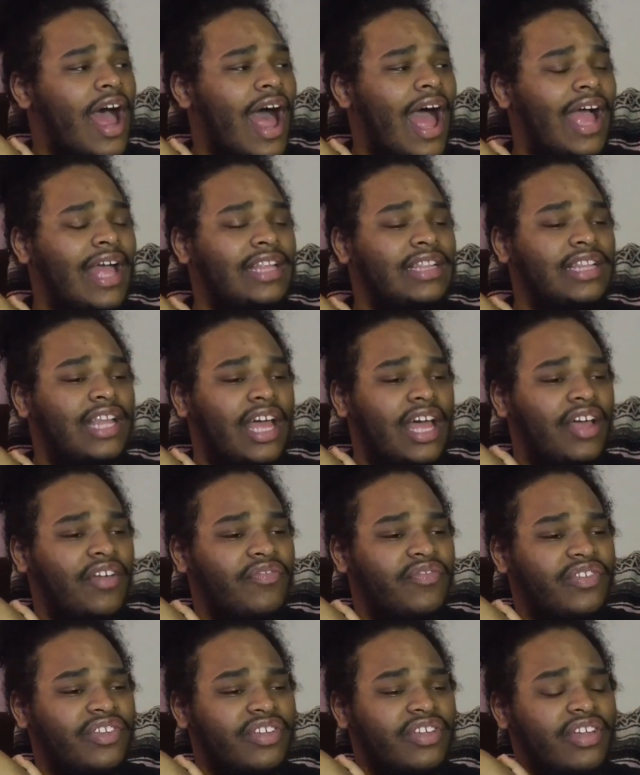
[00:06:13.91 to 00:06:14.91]
I
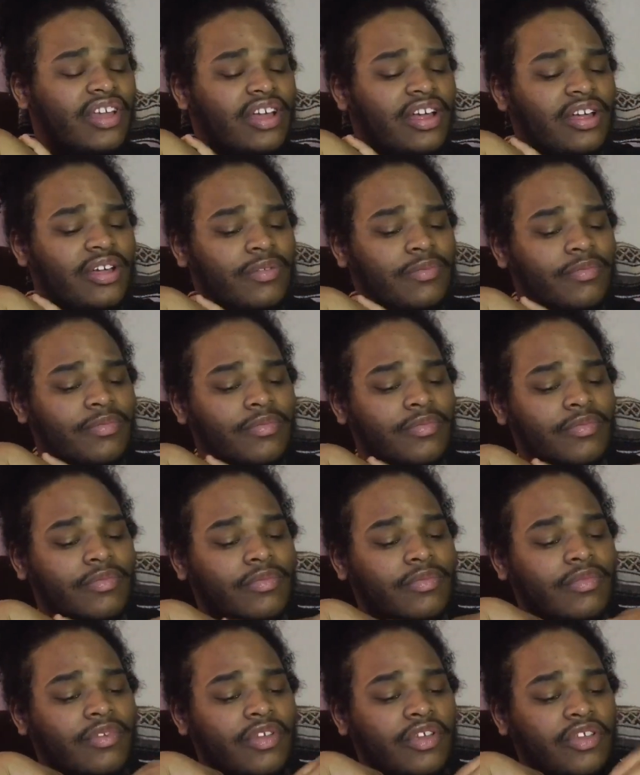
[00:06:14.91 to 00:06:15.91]
loved
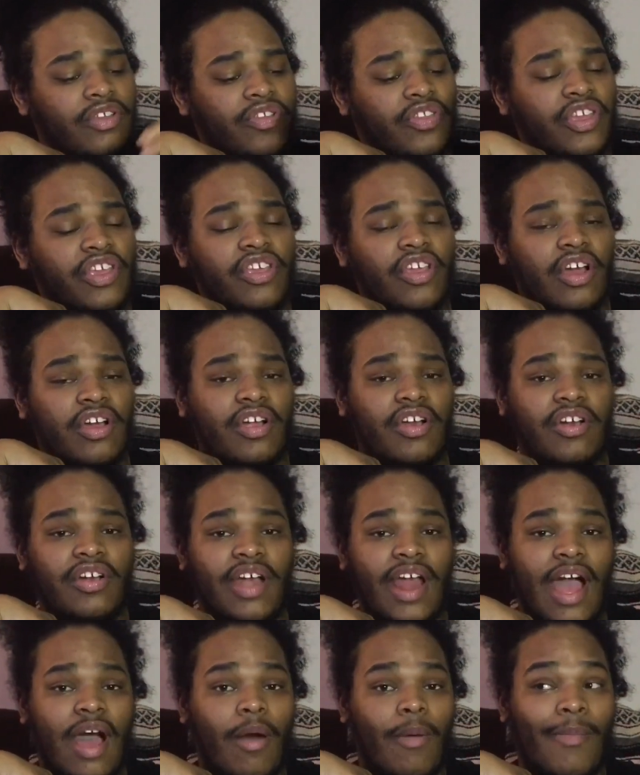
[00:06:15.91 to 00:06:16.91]
the younger
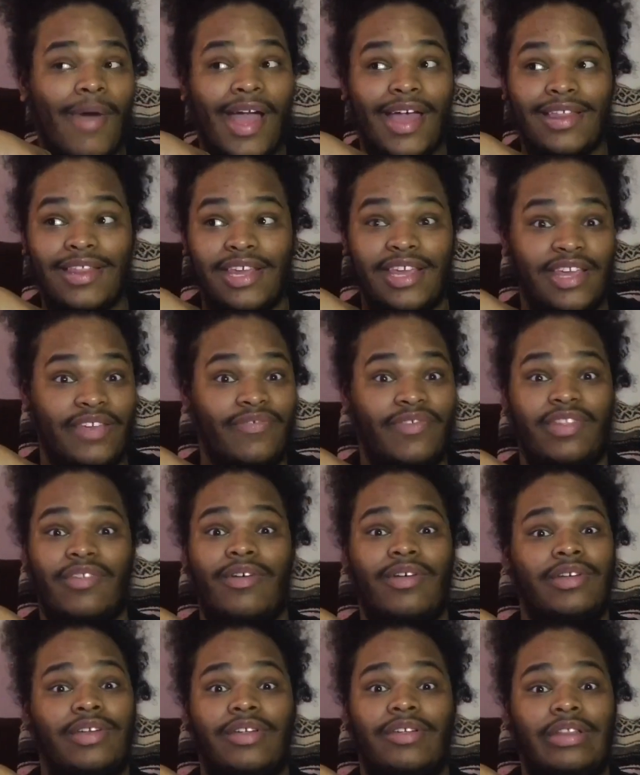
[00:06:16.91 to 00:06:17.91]
now Miley, even
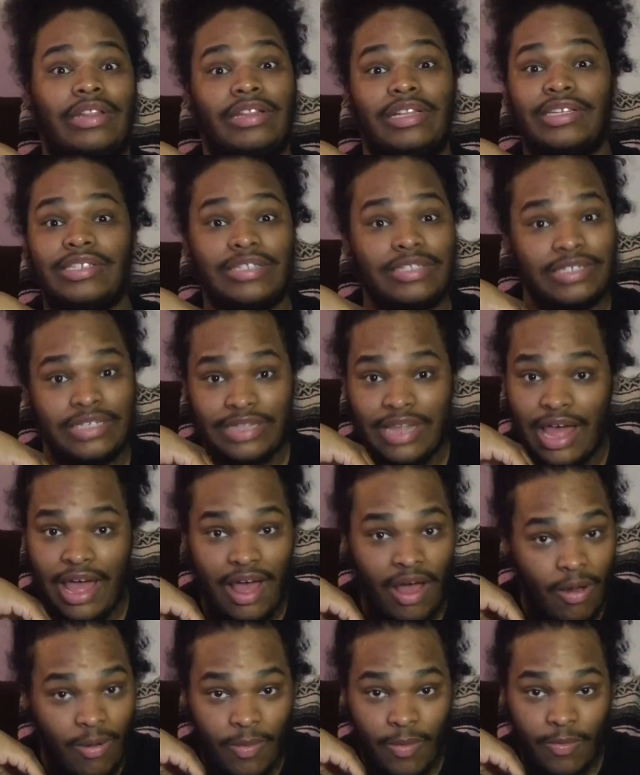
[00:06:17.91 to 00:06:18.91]
though I didn't listen to
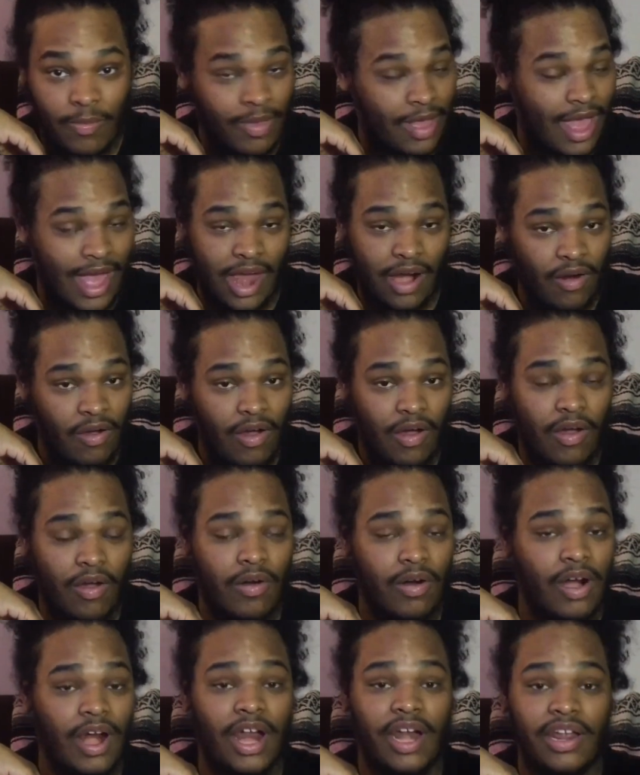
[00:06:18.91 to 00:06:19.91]
that album at all
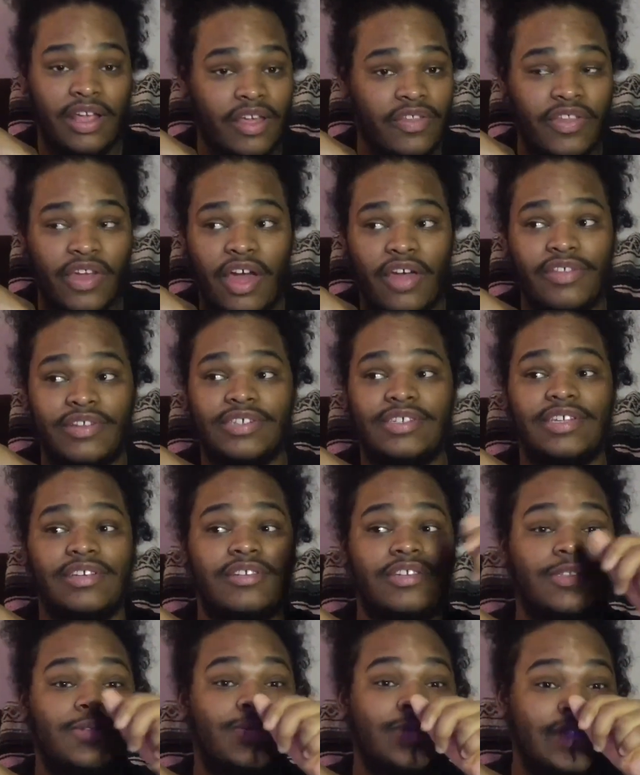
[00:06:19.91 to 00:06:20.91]
or any of the other
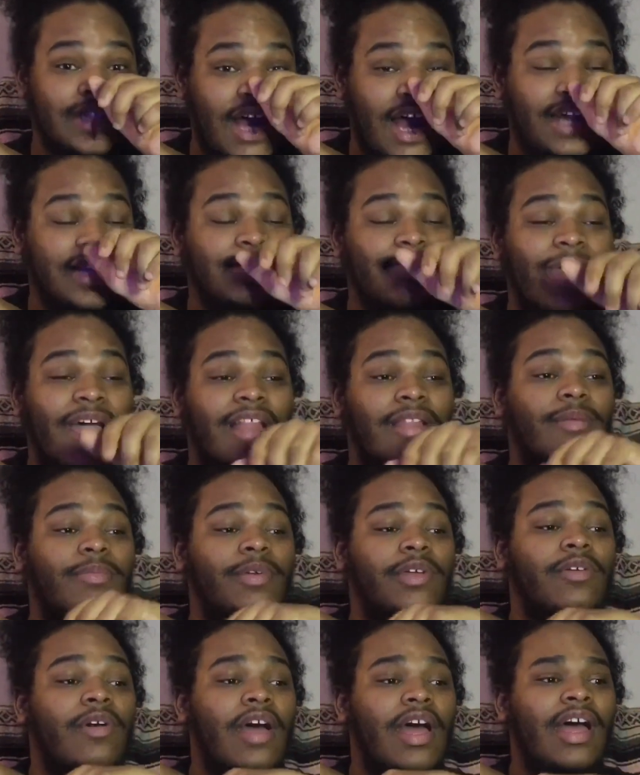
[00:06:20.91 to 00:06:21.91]
singles besides
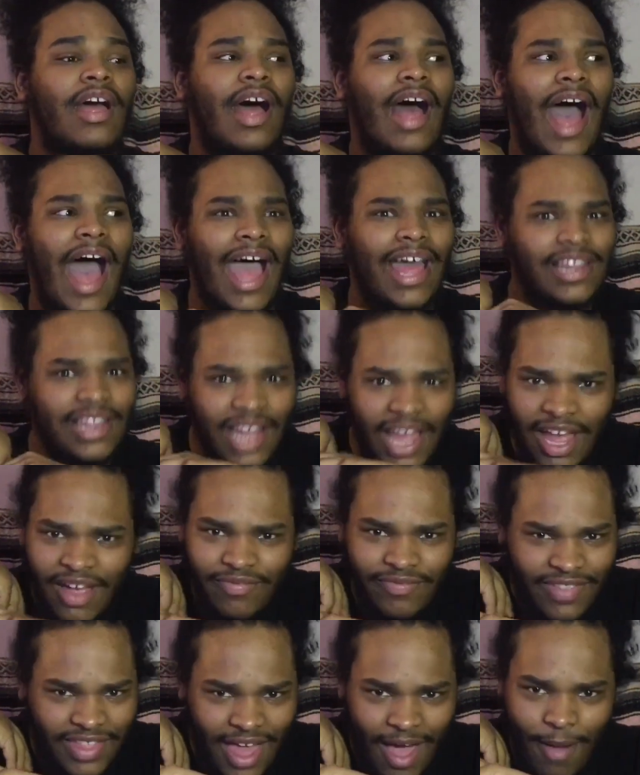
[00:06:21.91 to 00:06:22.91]
Malibu. I
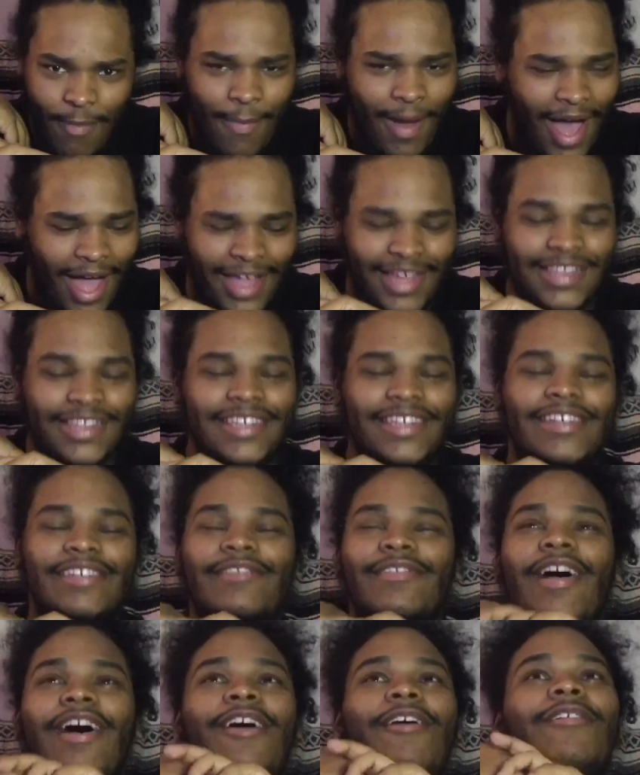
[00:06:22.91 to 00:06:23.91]
loved that Miley,
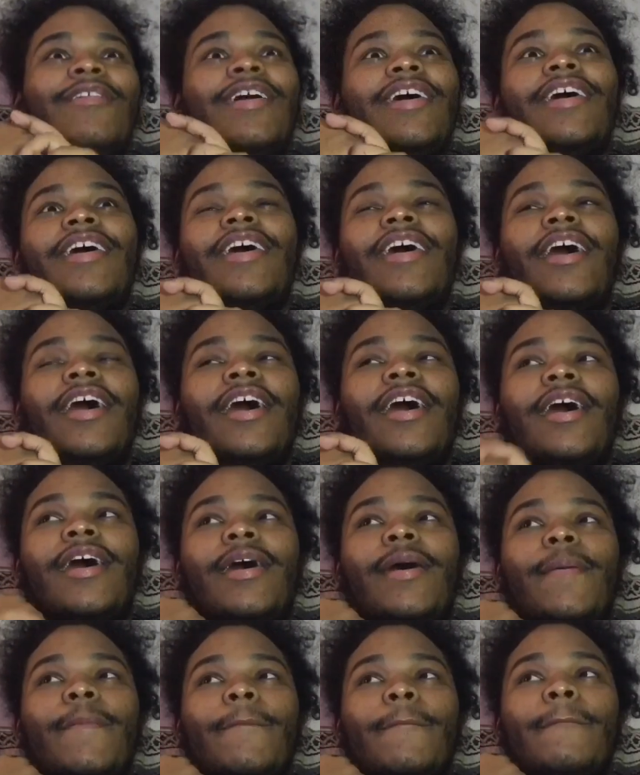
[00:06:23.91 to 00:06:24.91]
you know?
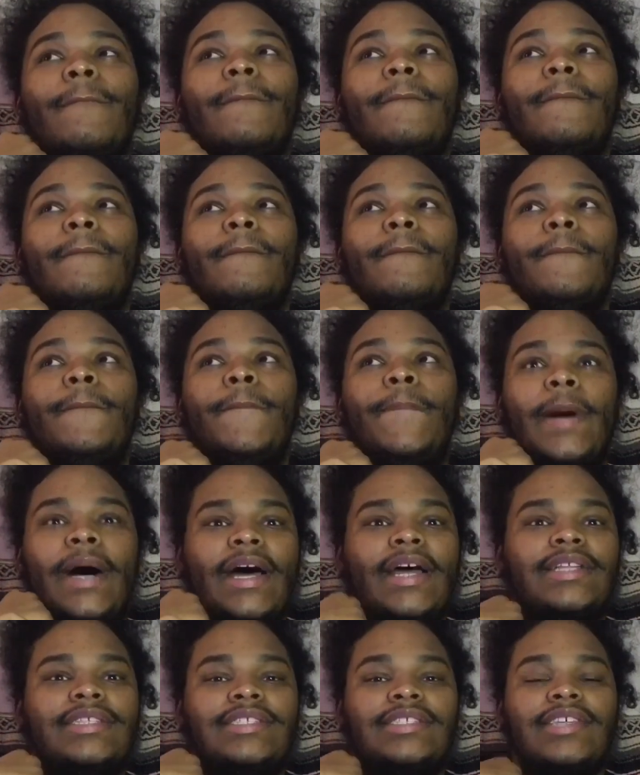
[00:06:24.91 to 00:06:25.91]

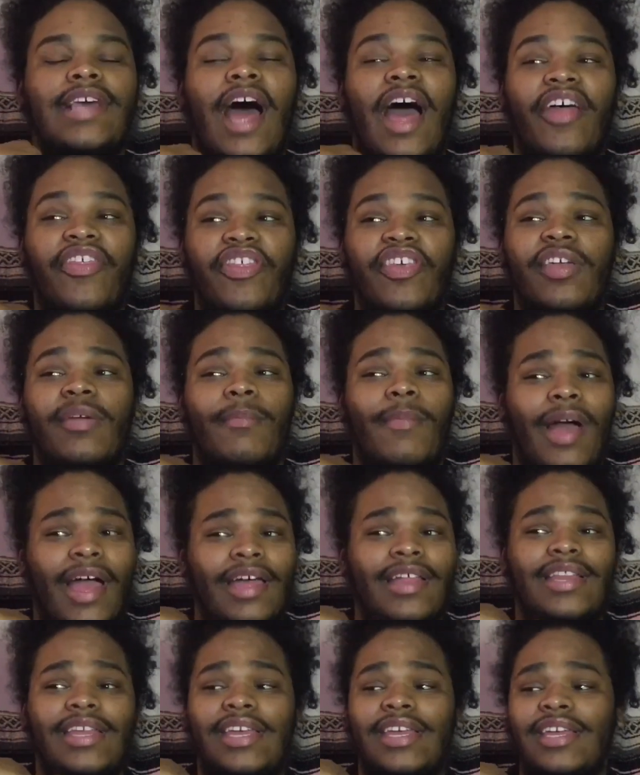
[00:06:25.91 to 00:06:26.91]
But I think
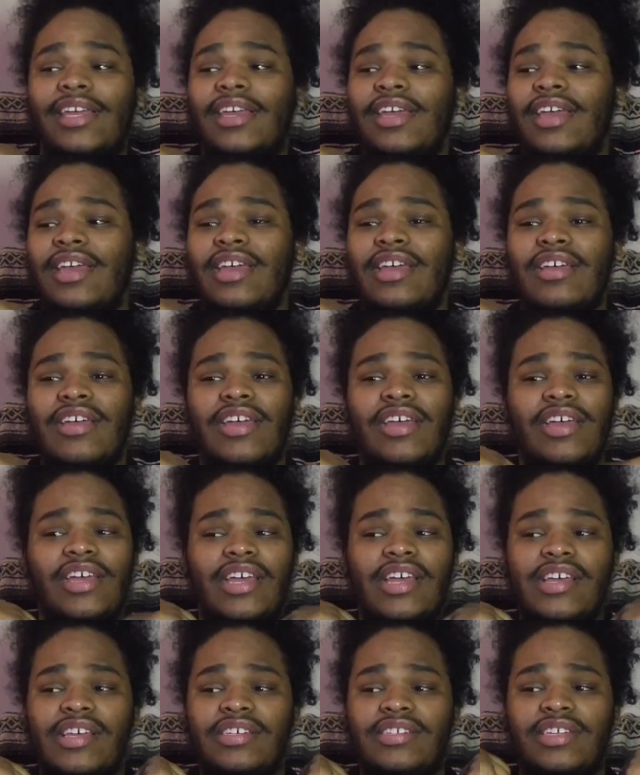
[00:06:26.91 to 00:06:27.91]
Miley
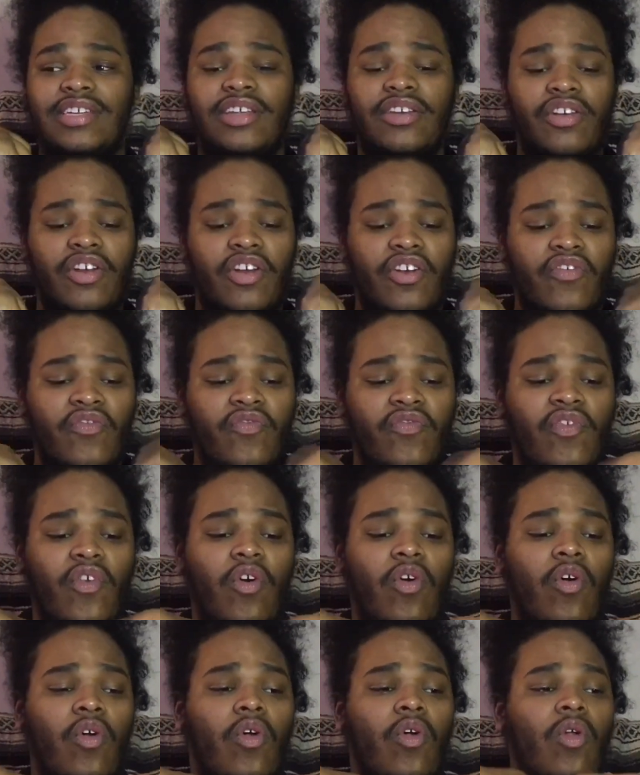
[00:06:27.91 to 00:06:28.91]
is in her
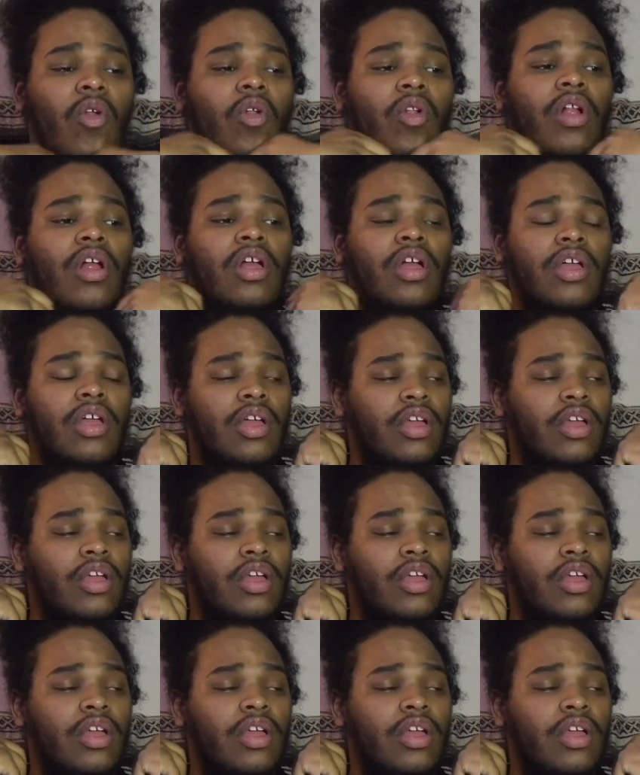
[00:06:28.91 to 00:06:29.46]
full,